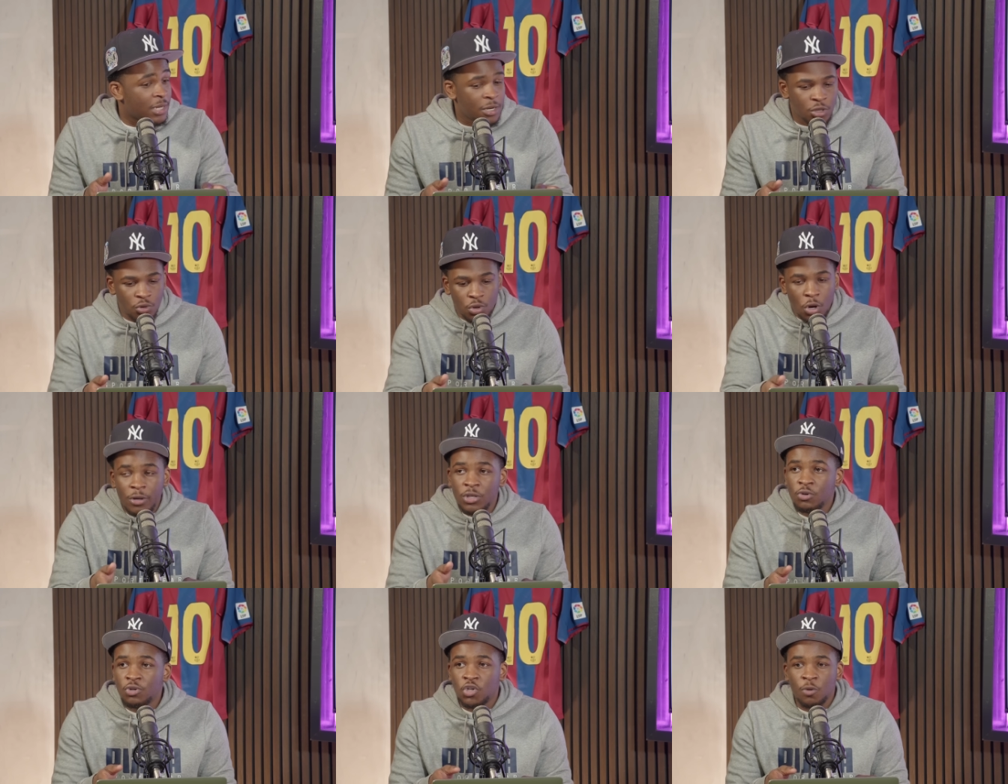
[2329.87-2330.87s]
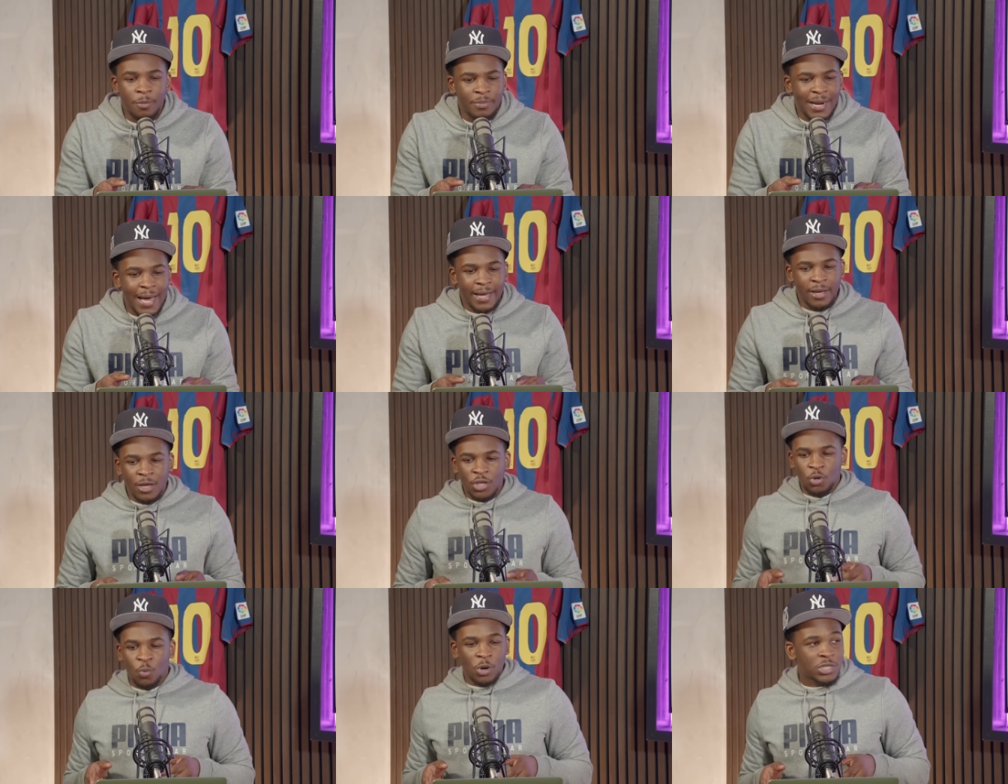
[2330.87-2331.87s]
yeah. You go on YouTube and be like,
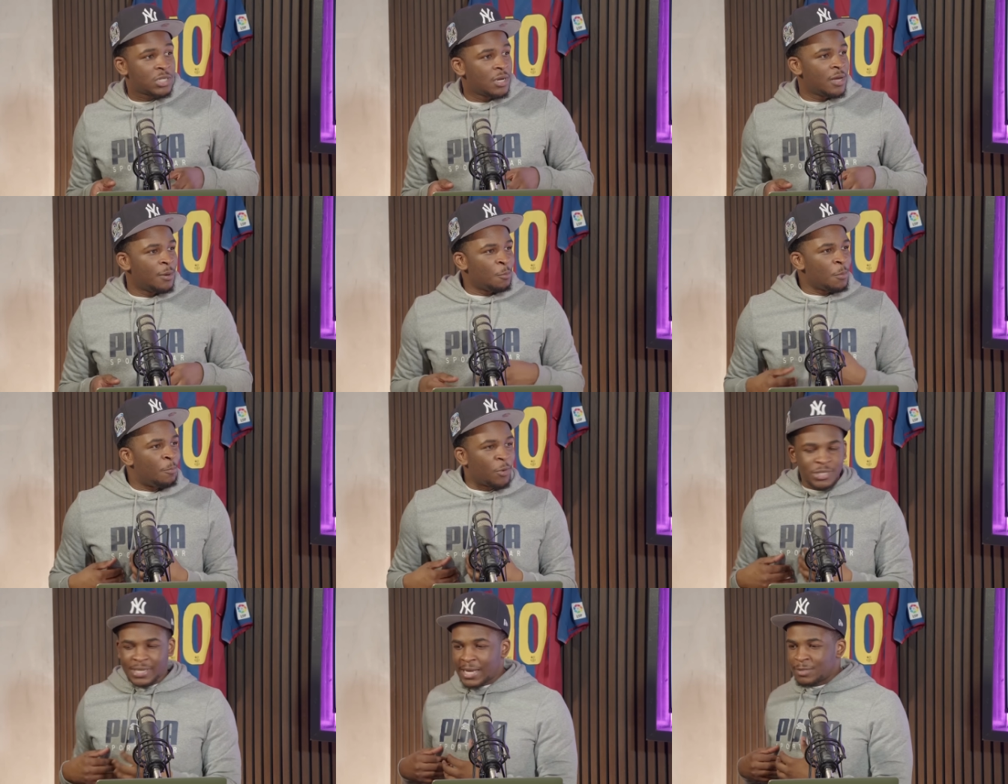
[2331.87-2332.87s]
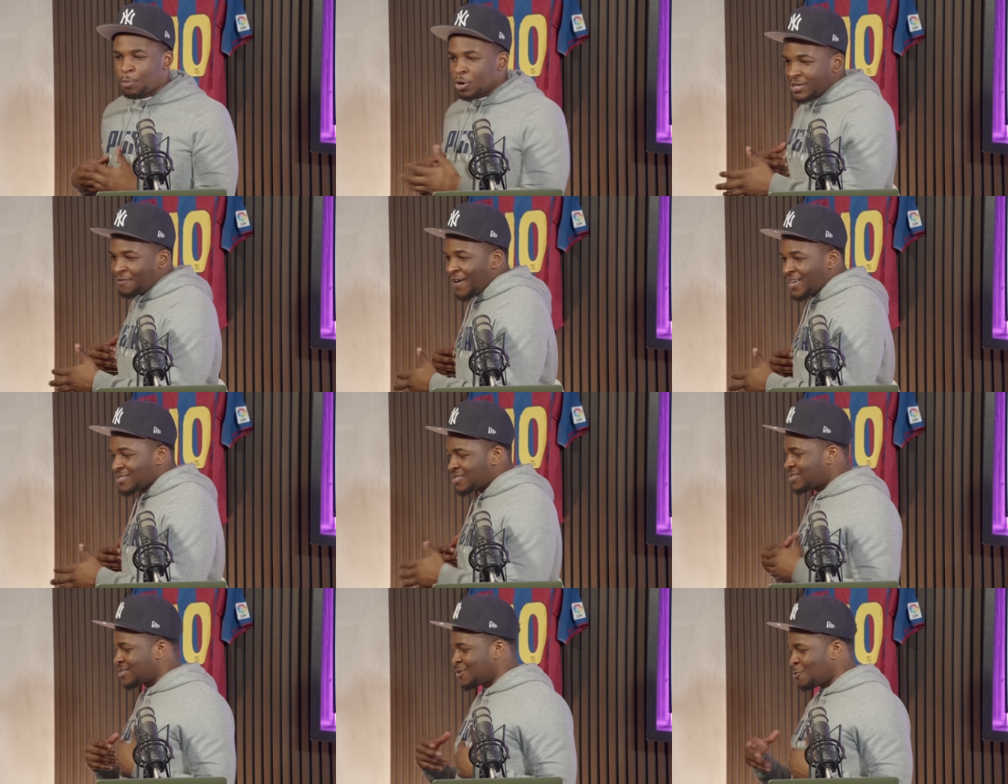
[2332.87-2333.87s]
you watch Busquets body
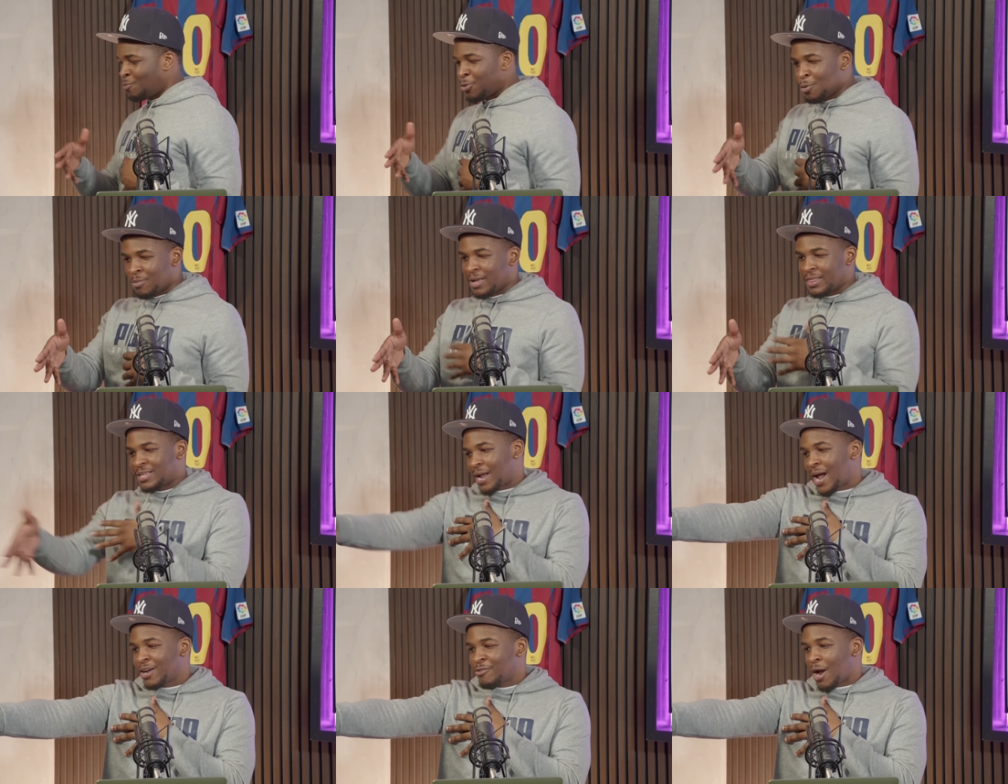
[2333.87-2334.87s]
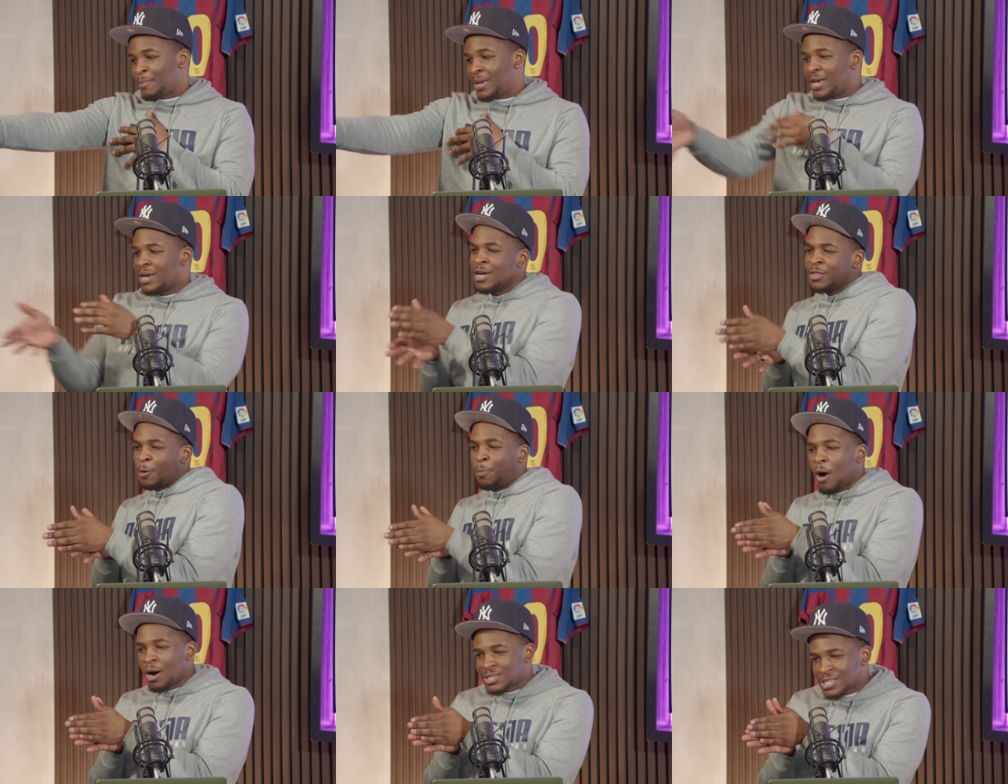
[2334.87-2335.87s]
feints. Mm. Boom. The diagram here. Mm. The
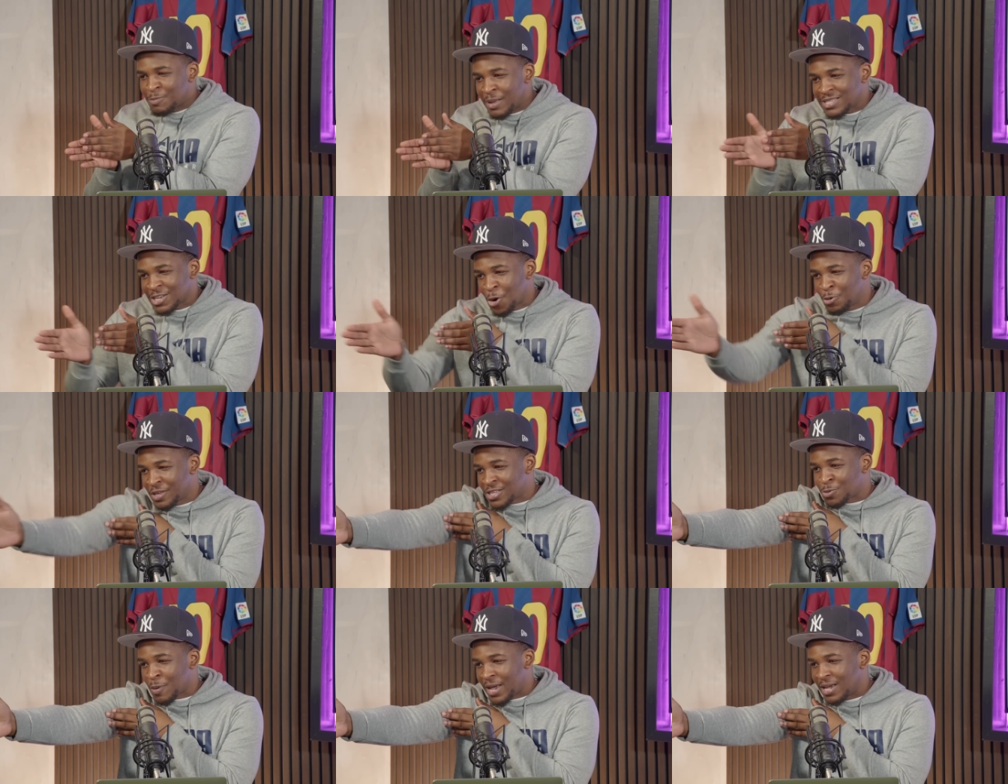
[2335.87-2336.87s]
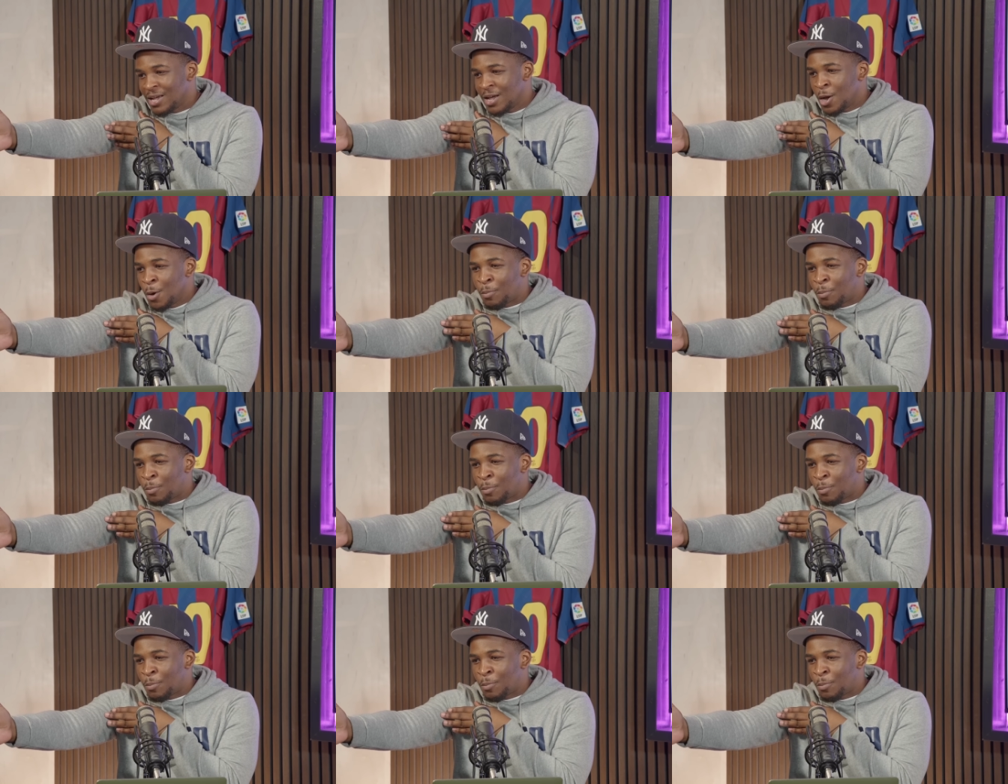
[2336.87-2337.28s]
pass is meant to go this way, but,